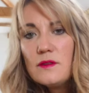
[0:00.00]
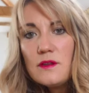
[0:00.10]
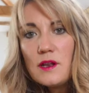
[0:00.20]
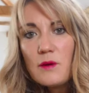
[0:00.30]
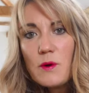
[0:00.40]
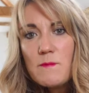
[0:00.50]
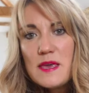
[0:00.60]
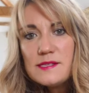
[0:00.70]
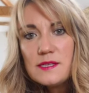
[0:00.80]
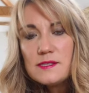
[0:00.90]
you know, we're
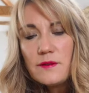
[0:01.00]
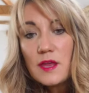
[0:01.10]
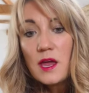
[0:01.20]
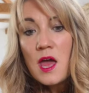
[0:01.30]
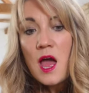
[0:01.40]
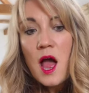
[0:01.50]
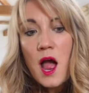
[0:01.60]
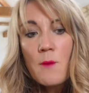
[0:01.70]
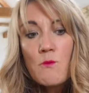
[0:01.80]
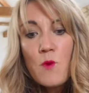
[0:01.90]
missing something.
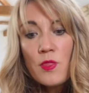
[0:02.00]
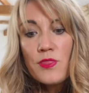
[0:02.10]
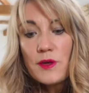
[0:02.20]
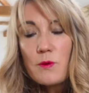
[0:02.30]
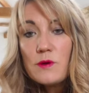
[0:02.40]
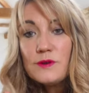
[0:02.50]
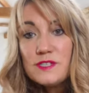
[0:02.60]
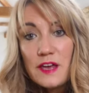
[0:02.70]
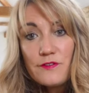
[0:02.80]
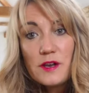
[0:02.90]
And one thing we were
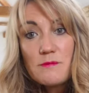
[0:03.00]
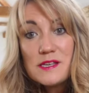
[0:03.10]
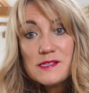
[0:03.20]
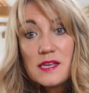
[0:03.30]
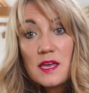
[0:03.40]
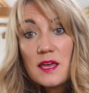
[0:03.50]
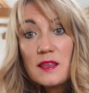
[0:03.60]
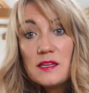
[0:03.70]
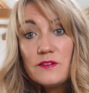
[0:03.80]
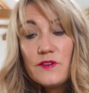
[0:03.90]
definitely missing
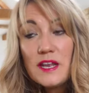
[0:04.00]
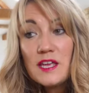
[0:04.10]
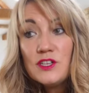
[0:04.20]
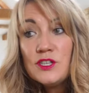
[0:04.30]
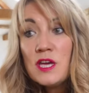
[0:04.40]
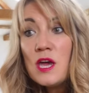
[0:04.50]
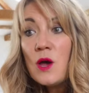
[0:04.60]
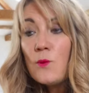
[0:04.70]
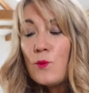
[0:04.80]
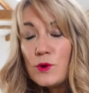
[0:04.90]
in this village
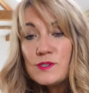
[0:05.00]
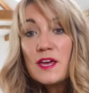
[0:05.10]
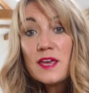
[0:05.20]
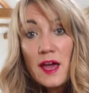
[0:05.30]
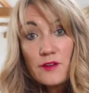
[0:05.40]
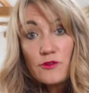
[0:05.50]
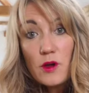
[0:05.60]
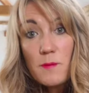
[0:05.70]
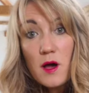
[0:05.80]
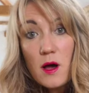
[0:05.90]
was a
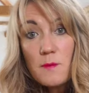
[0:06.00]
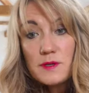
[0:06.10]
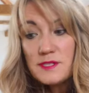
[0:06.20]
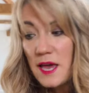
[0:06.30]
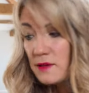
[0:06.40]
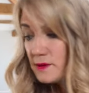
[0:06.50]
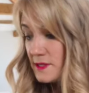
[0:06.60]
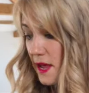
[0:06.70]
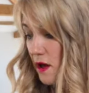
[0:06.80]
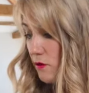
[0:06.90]
gastro pub. Down
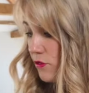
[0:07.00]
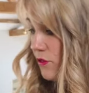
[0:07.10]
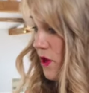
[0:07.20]
south